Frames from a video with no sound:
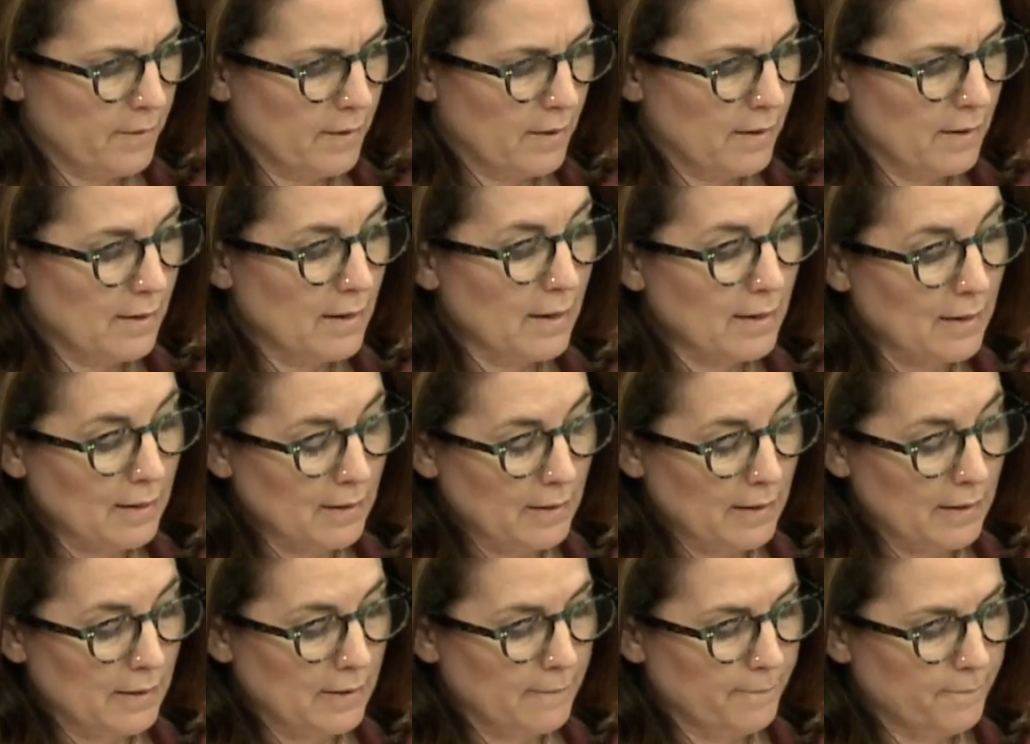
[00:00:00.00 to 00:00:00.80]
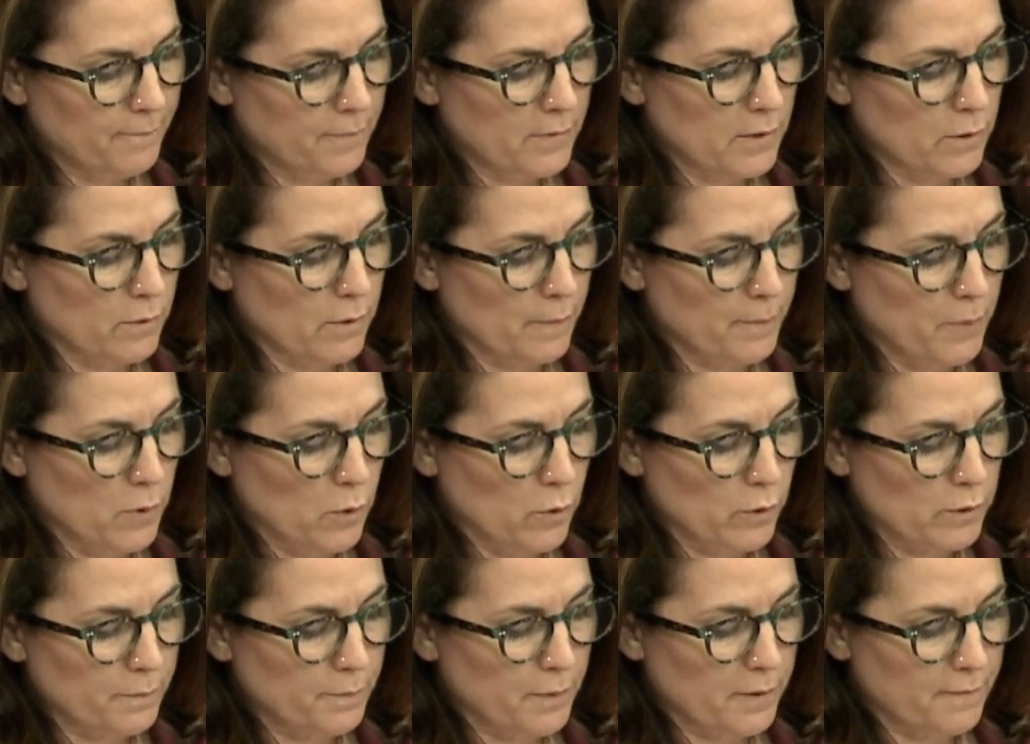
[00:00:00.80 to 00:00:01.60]
"Luckily, the
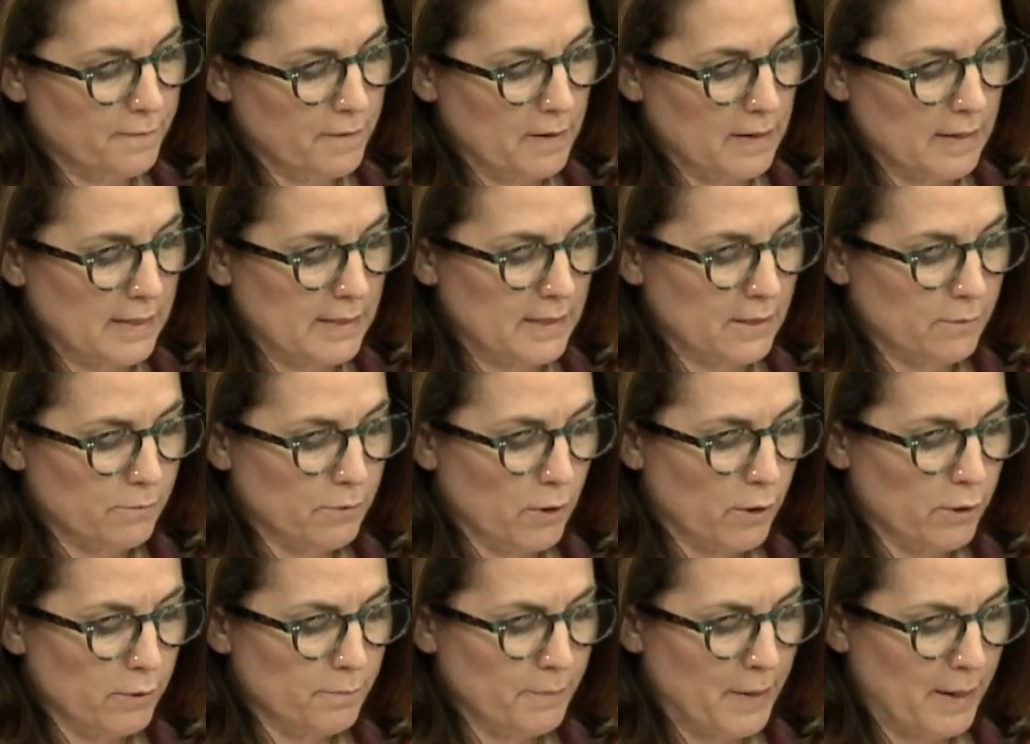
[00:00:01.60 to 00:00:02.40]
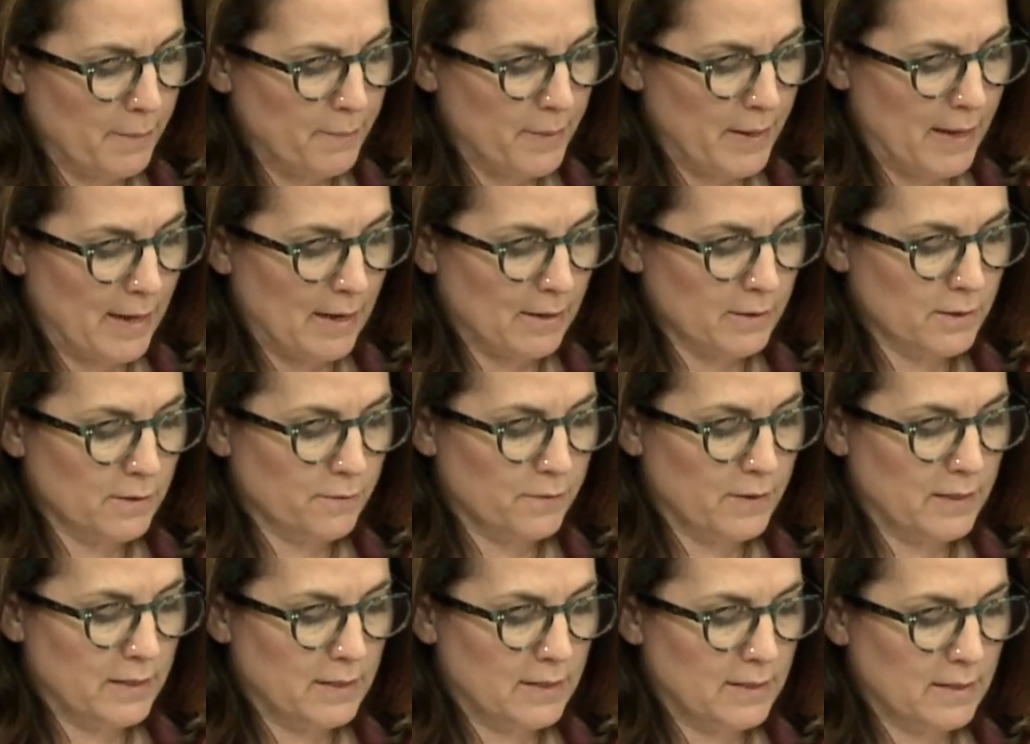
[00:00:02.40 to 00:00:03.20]
report provides a roadmap out of
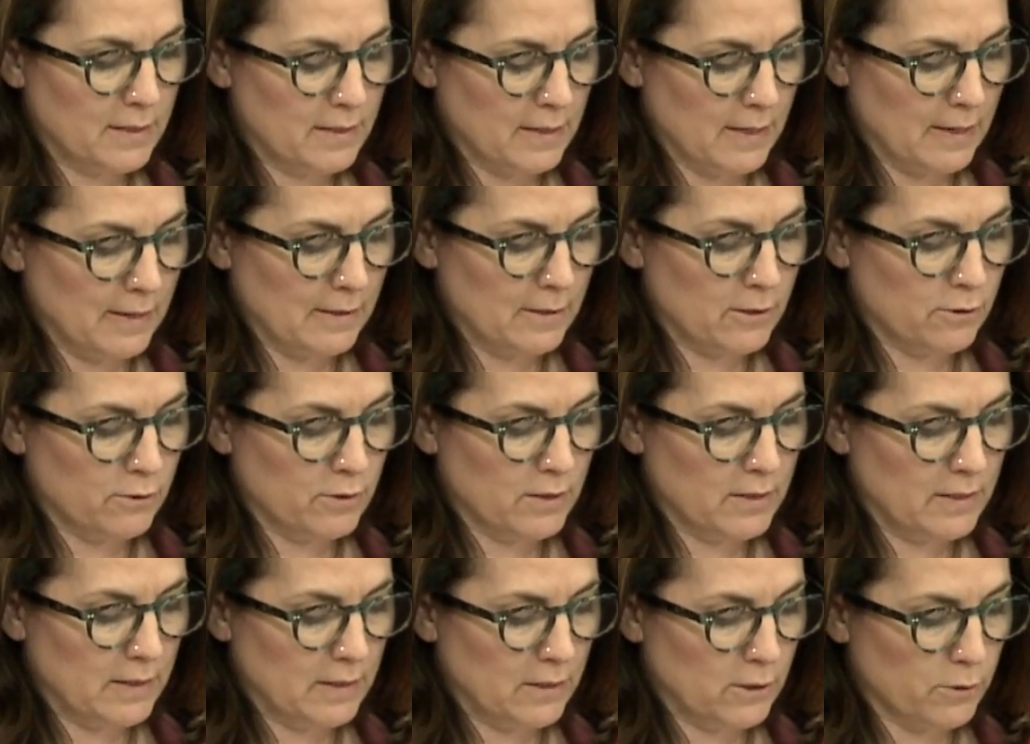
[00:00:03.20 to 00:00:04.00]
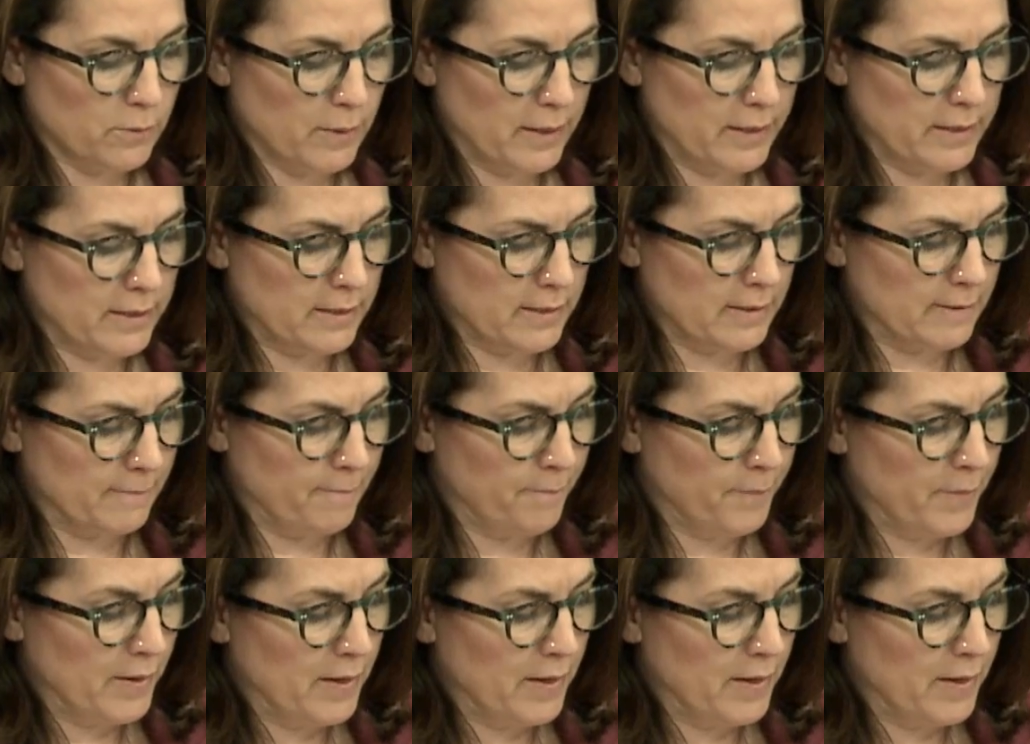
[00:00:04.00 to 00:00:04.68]
this disastrous situation.